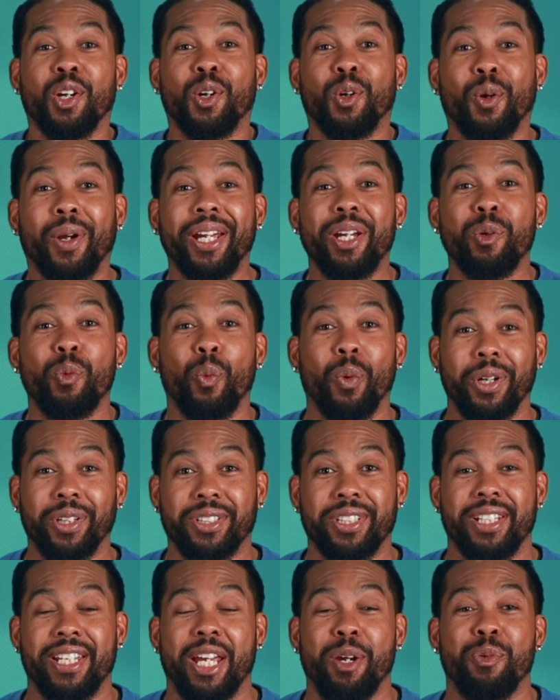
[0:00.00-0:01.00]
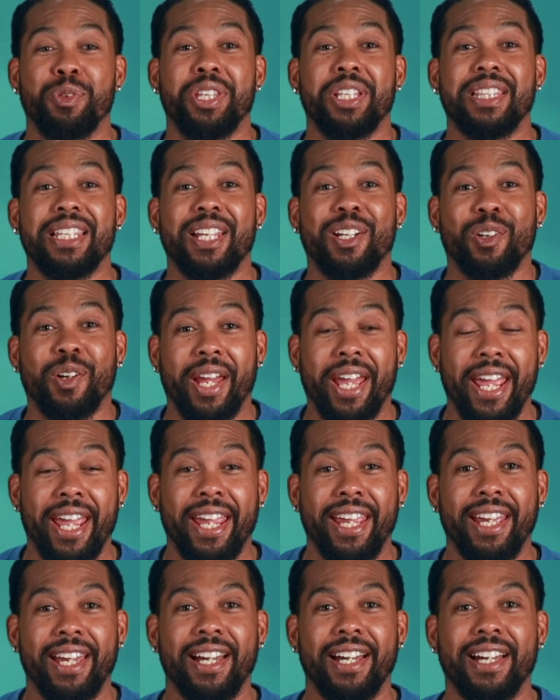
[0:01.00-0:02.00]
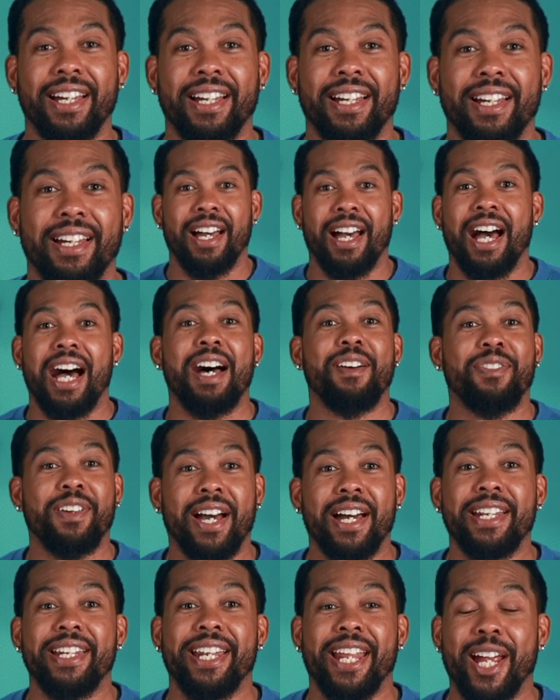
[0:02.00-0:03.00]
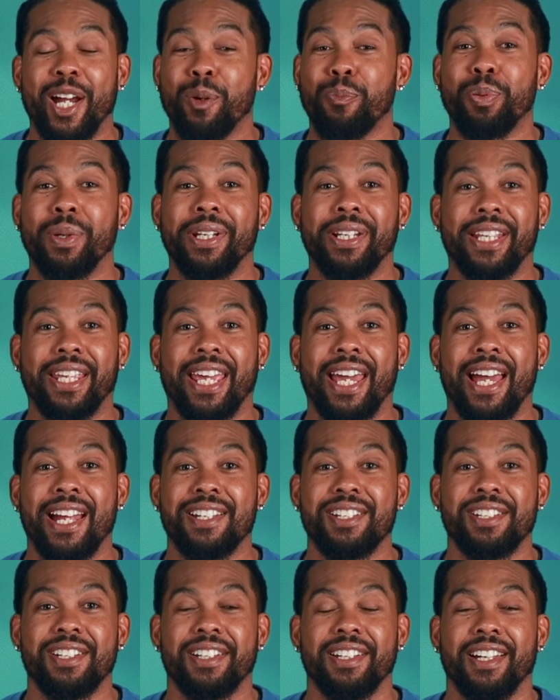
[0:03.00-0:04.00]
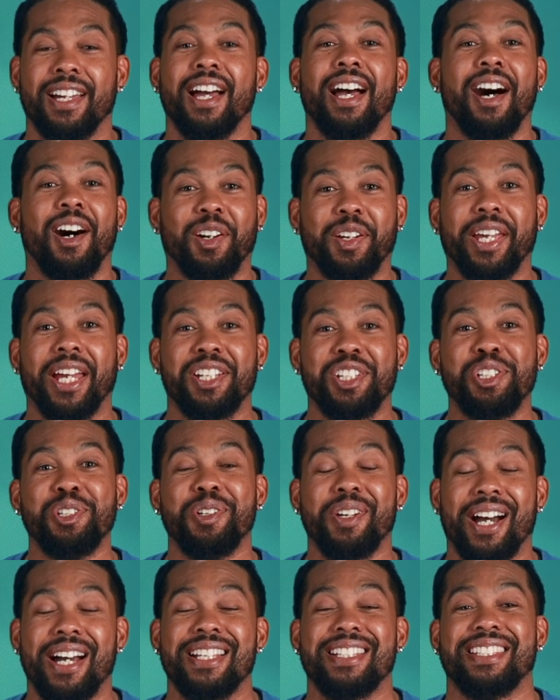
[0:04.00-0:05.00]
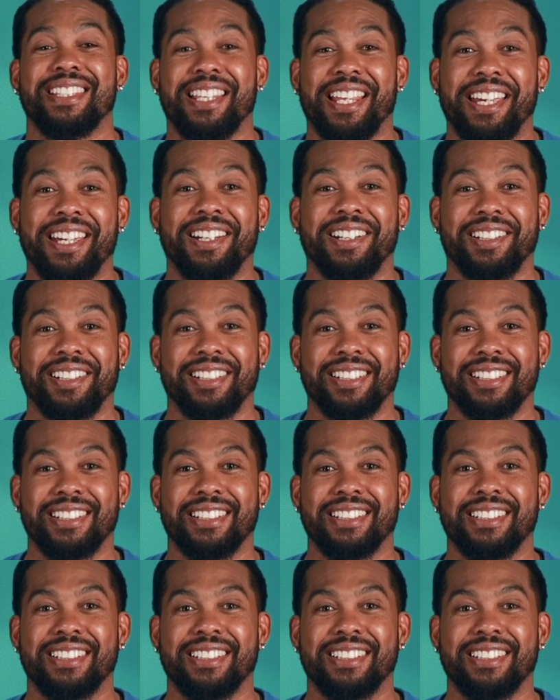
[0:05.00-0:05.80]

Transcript: Great work today with the letter A. I've got an airplane to catch. I'll catch you guys later.